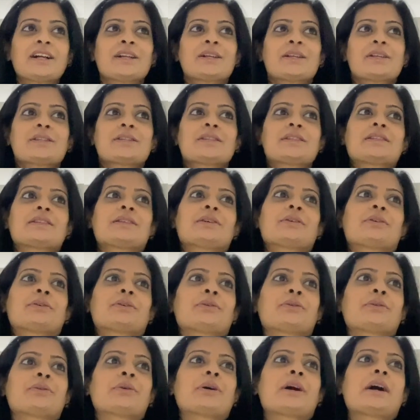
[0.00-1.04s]

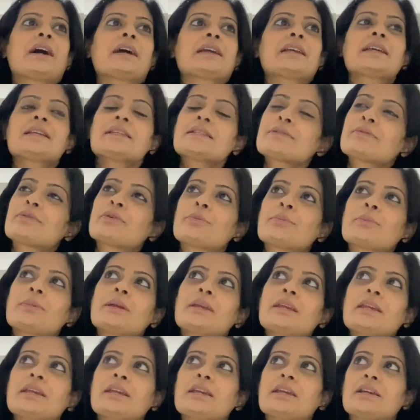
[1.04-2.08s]
So, I guess for
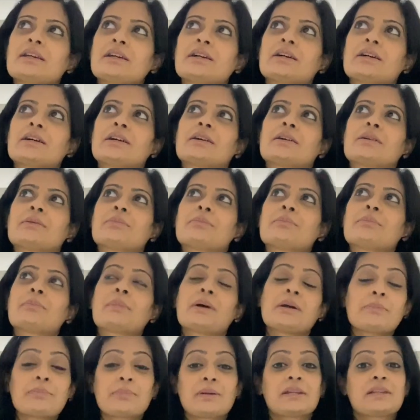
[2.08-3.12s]
me, um,
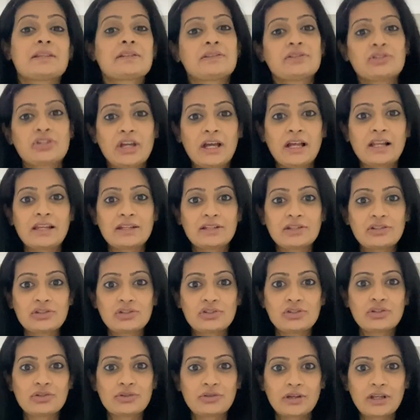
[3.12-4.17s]
my biggest challenge
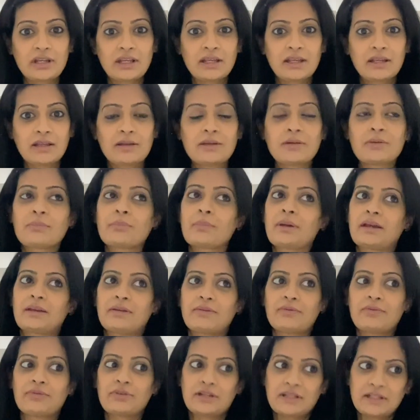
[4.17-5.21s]
during my
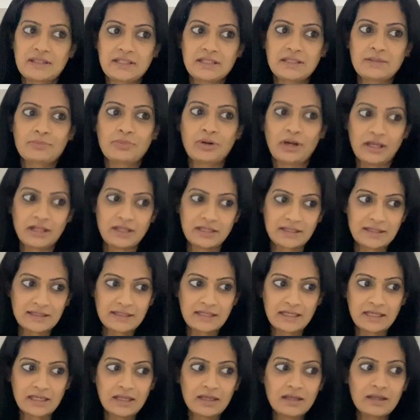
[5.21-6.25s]
first
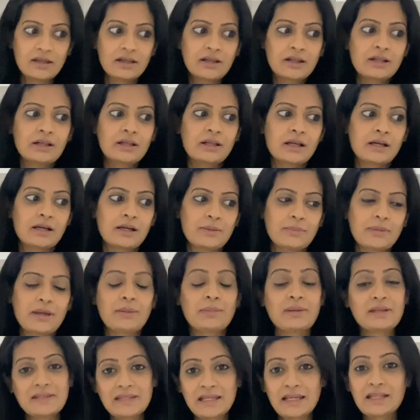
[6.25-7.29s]
pregnancy, um, and
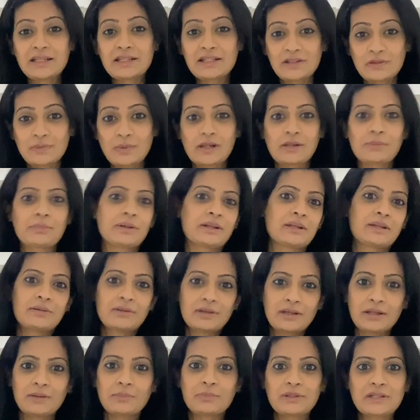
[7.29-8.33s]
my second as well, but
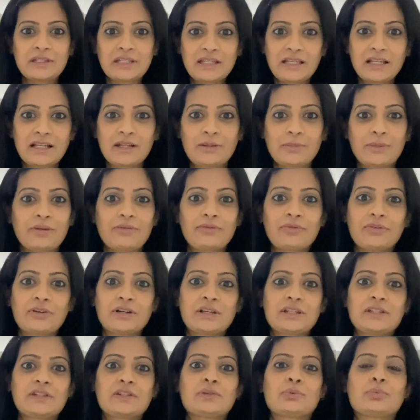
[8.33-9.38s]
in particular, my
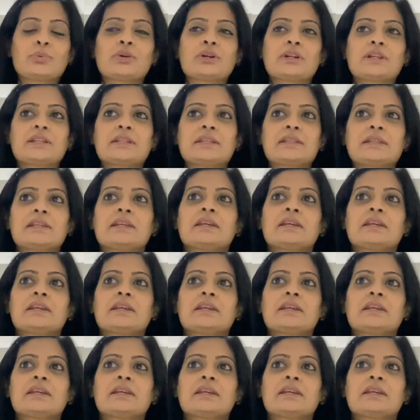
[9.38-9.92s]
first was